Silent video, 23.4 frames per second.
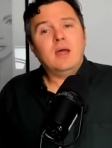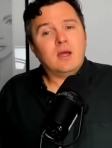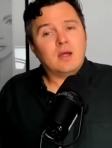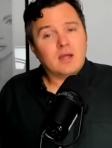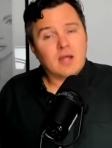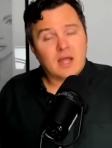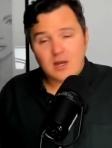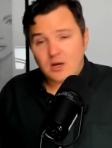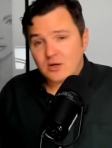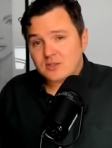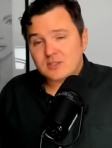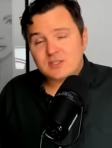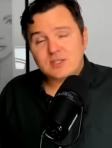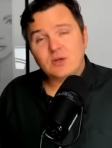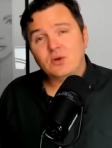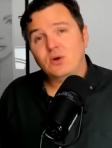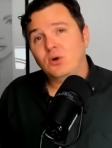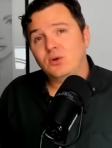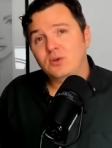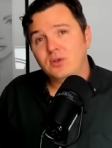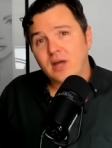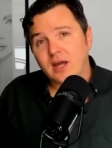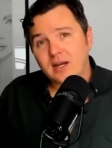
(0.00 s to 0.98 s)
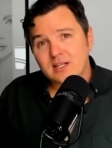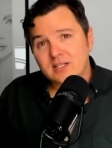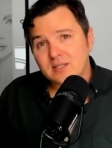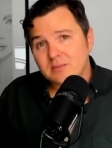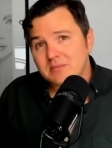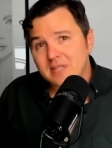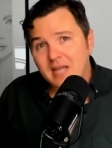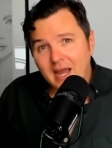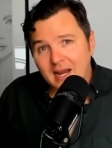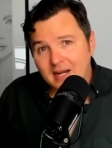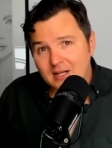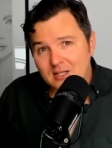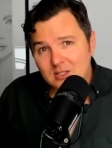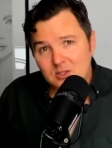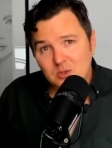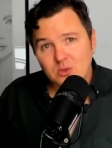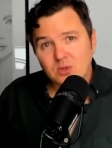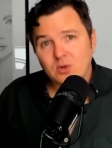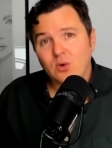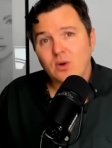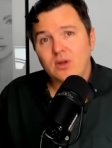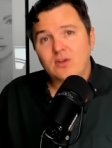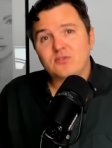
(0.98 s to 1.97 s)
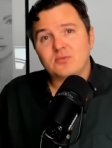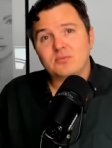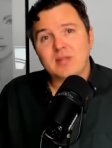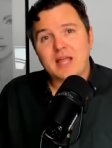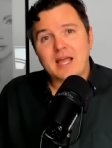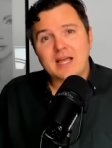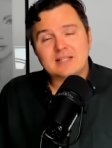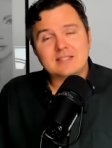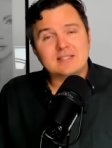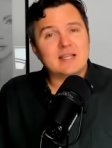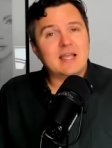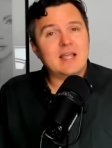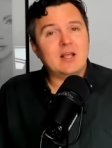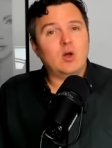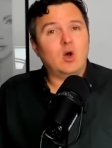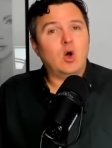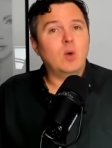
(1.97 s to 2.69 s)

And you're still holding on to some dinosaur coin from last cycle,